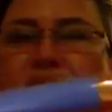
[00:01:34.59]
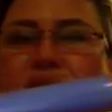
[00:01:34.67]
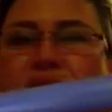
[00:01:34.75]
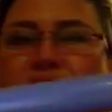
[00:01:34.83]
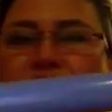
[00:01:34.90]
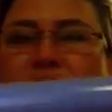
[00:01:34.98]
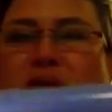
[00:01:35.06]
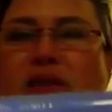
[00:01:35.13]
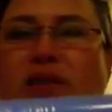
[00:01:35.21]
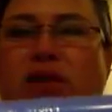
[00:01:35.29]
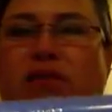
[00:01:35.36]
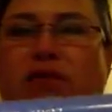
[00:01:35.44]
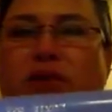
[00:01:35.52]
Let's see
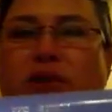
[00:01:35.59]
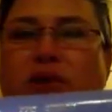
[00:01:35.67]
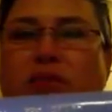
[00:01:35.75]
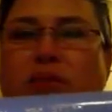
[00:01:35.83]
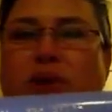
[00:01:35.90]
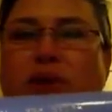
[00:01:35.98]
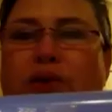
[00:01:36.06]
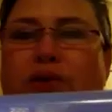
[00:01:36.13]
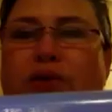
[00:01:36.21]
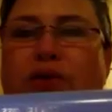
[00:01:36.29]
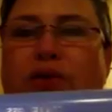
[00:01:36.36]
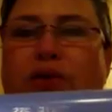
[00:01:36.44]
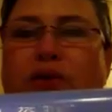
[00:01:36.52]
if you can get a better